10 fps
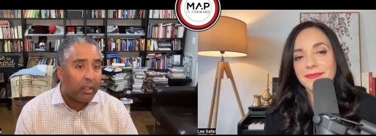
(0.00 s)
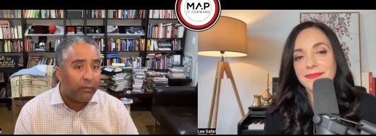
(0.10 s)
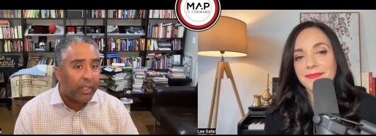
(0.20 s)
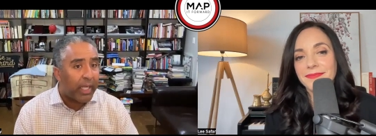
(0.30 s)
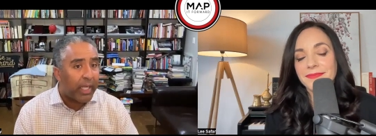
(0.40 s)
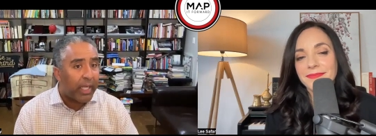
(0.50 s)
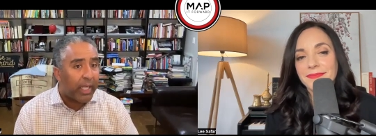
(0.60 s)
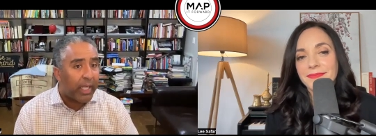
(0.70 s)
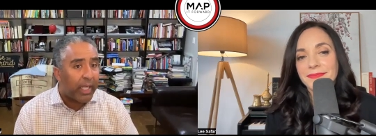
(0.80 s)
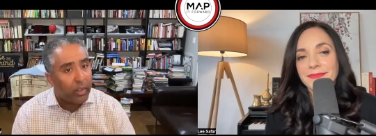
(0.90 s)
Speaker 1: for that
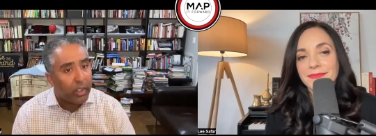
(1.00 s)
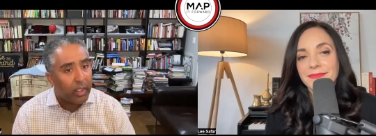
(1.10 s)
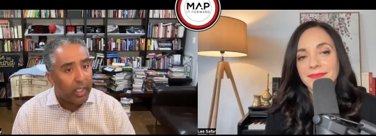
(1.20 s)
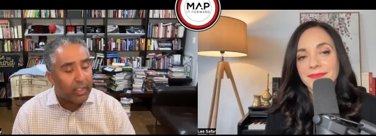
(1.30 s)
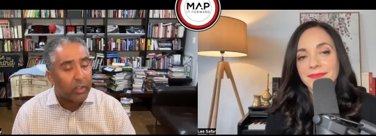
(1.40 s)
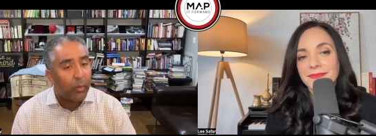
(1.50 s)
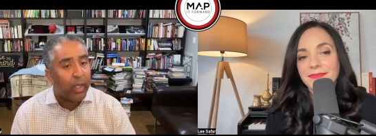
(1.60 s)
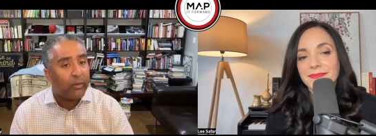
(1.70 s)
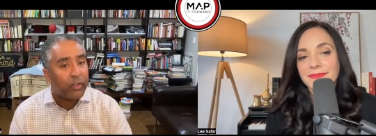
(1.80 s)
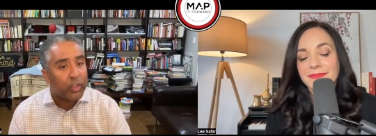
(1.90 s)
continuity as a
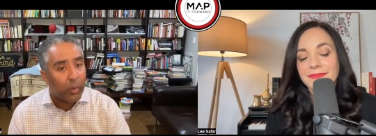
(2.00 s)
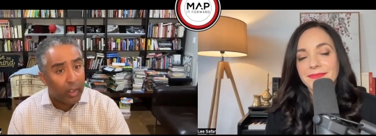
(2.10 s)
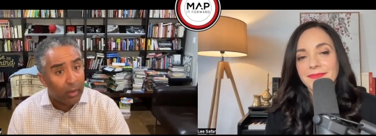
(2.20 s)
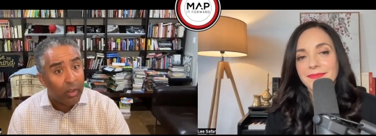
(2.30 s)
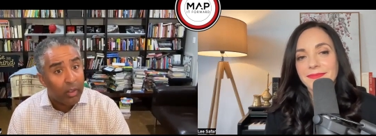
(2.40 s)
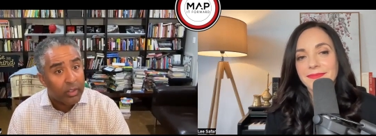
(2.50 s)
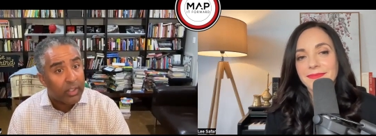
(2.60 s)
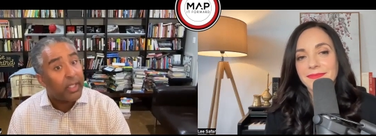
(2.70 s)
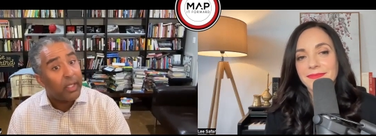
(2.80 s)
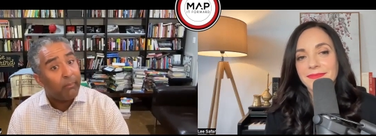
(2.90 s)
way of showing
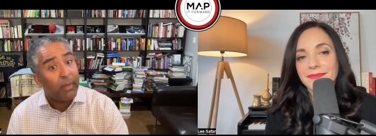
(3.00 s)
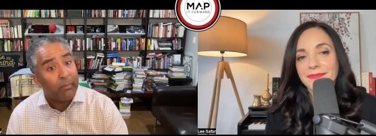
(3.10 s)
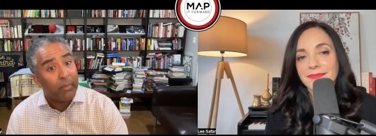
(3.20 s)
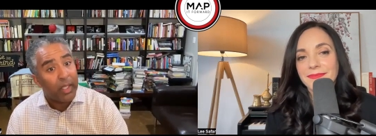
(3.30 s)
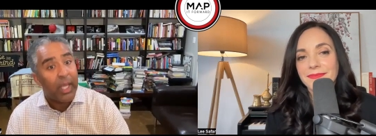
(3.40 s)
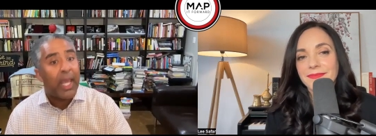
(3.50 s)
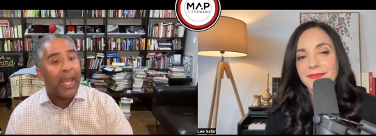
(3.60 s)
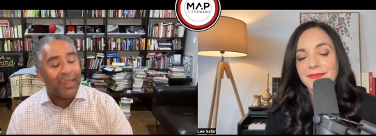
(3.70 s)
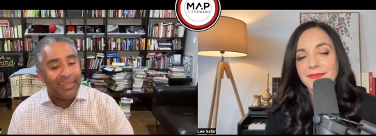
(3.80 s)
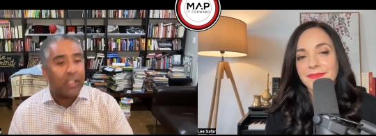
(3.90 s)
loyalty and commitment.
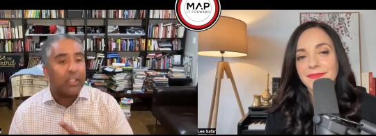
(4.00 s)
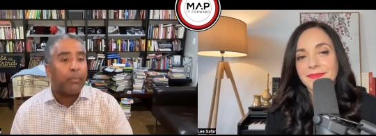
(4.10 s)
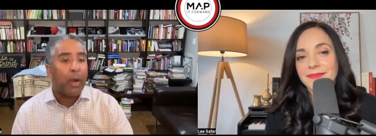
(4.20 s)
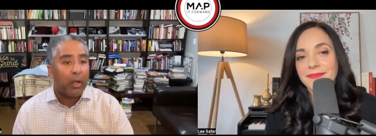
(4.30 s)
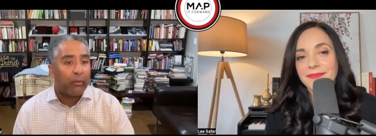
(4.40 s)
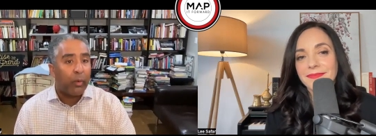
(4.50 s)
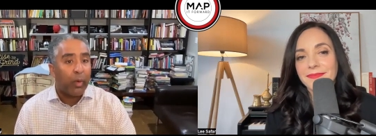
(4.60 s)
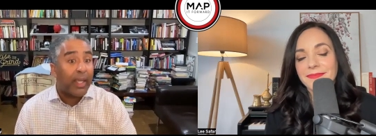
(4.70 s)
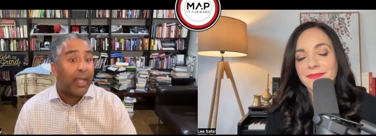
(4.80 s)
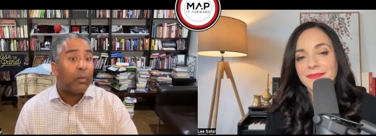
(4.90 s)
And that's part of,
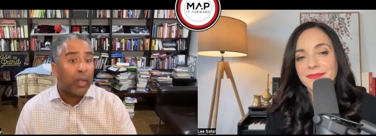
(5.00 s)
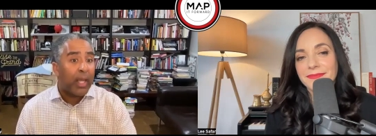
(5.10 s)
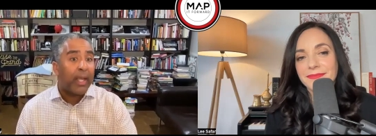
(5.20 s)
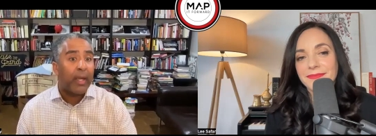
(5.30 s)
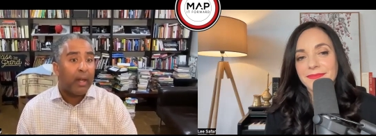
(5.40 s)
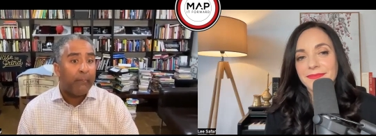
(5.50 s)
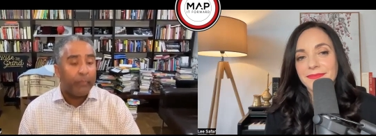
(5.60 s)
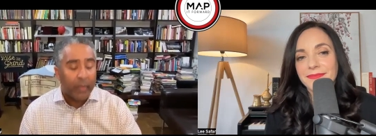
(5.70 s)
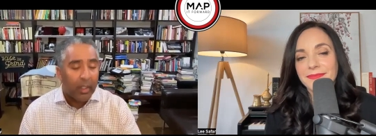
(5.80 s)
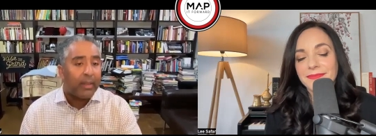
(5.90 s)
again, when I come,
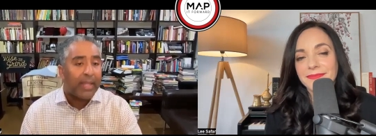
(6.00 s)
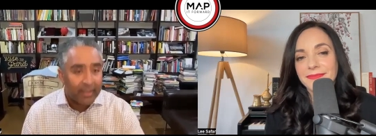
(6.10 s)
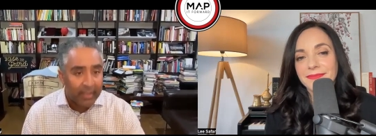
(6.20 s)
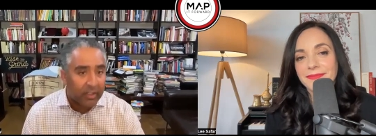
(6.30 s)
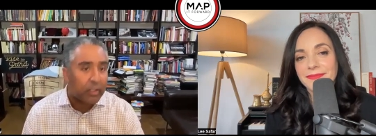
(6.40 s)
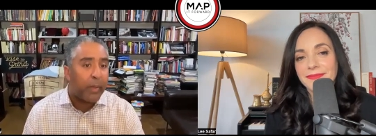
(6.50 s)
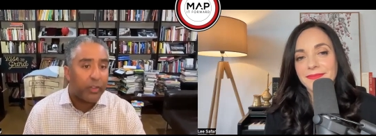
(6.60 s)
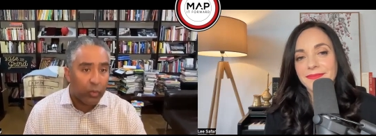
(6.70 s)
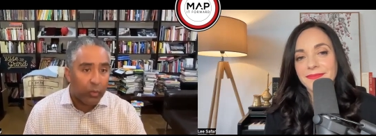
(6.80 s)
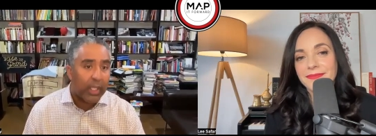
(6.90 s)
that's that
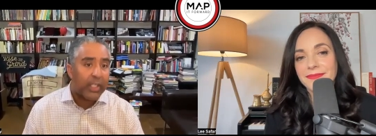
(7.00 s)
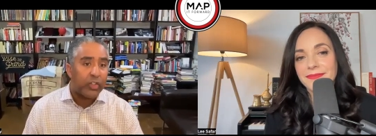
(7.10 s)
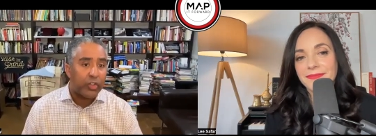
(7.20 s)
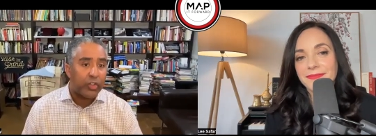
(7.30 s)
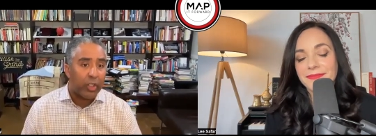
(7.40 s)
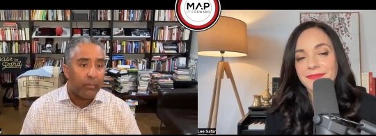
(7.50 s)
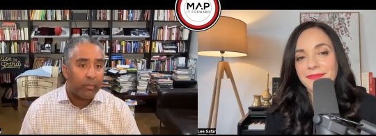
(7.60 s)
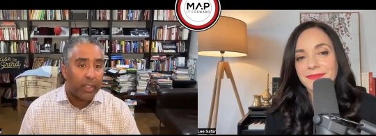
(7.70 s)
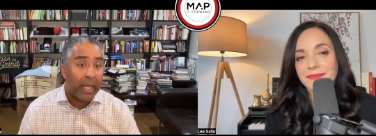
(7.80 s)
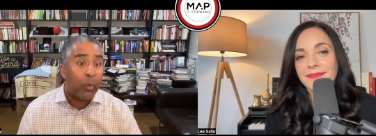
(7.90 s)
special relationship
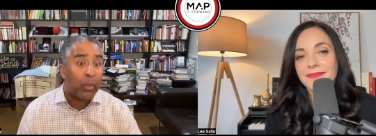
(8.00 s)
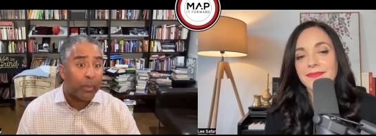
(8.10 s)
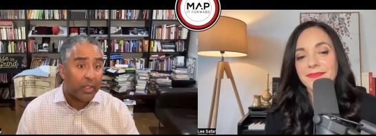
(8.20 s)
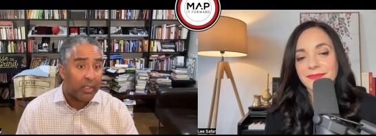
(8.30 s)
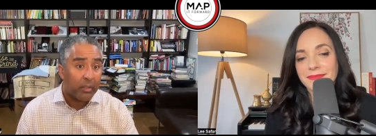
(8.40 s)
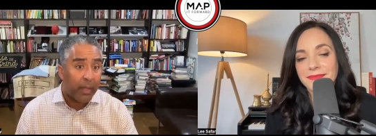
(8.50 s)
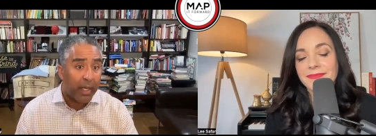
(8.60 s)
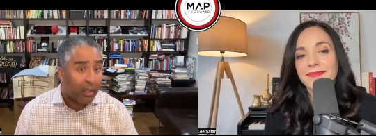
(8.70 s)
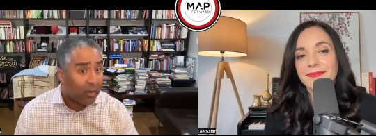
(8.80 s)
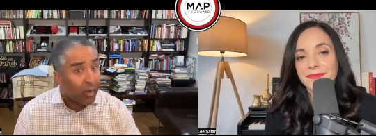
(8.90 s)
that I want to participate
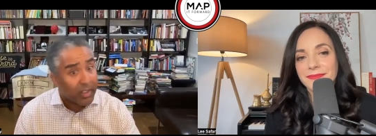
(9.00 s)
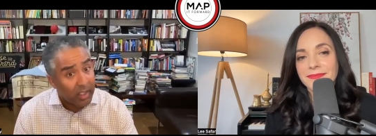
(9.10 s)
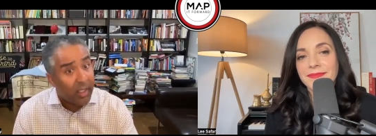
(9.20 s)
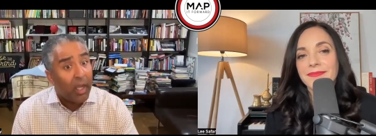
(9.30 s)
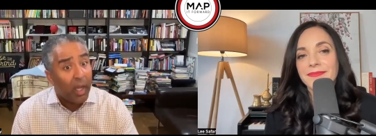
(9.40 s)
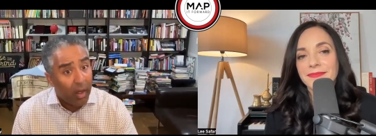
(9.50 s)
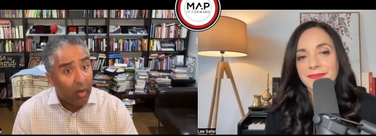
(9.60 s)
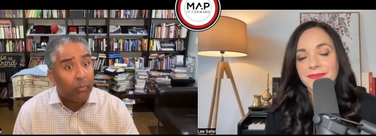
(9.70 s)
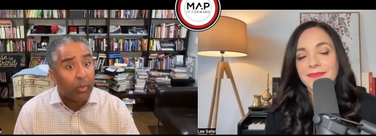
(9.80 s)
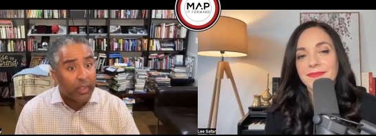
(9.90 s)
in. Or as a, a
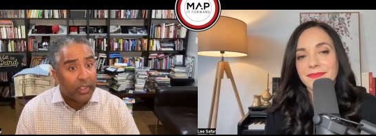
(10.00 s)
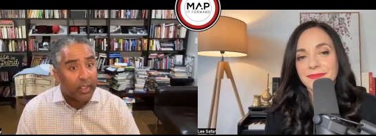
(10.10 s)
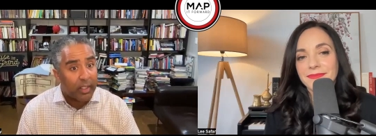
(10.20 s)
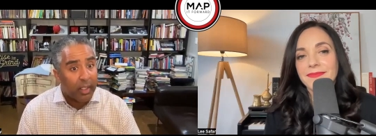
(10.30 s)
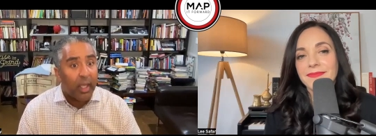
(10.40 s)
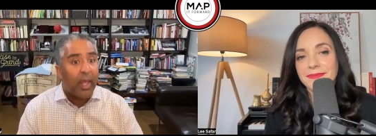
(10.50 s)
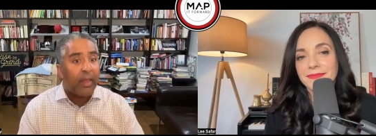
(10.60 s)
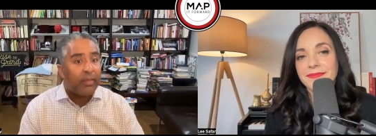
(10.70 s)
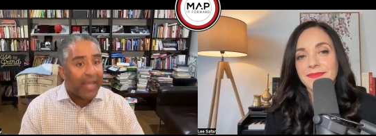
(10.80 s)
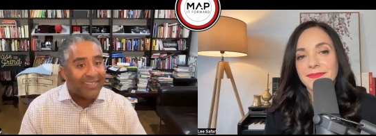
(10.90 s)
home barista,
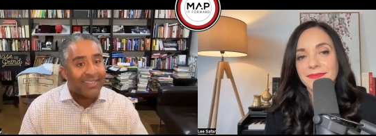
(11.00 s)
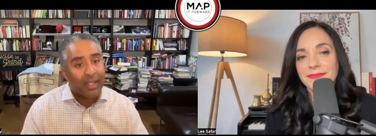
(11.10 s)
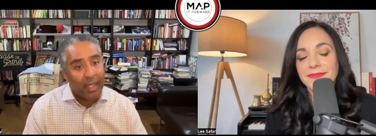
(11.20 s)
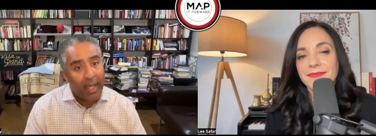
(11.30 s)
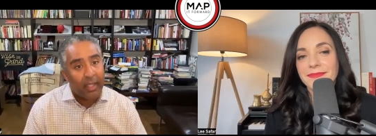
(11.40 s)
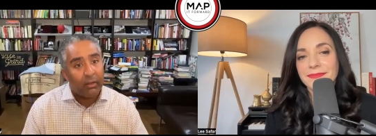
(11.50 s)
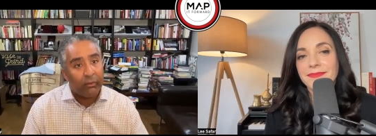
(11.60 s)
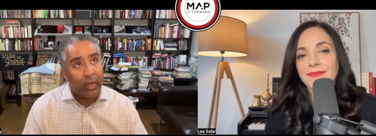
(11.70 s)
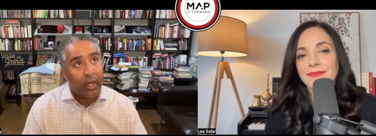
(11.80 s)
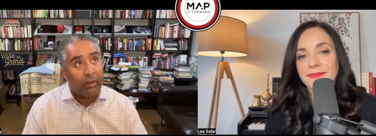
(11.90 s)
that's the kind
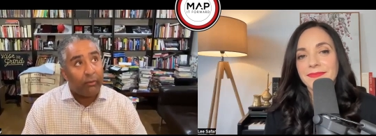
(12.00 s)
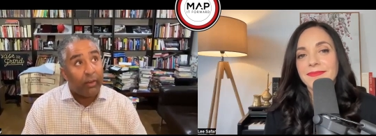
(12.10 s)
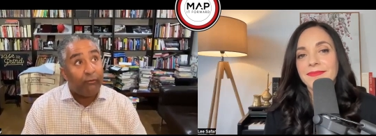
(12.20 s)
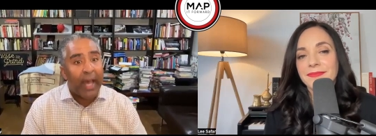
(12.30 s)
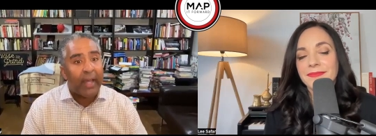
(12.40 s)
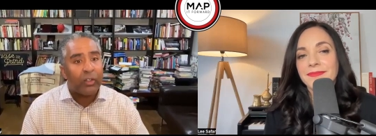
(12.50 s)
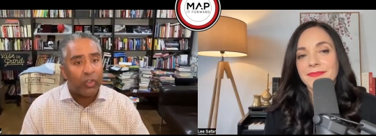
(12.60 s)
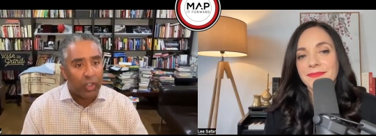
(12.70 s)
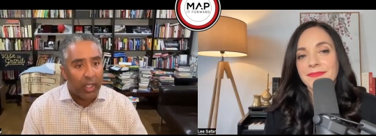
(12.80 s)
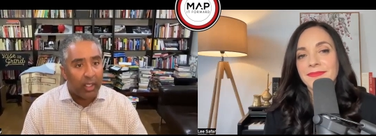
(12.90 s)
of, of value
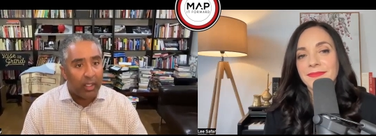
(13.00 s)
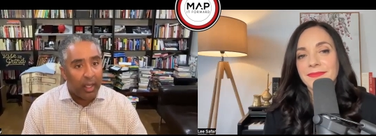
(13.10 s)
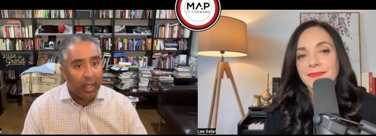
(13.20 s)
chain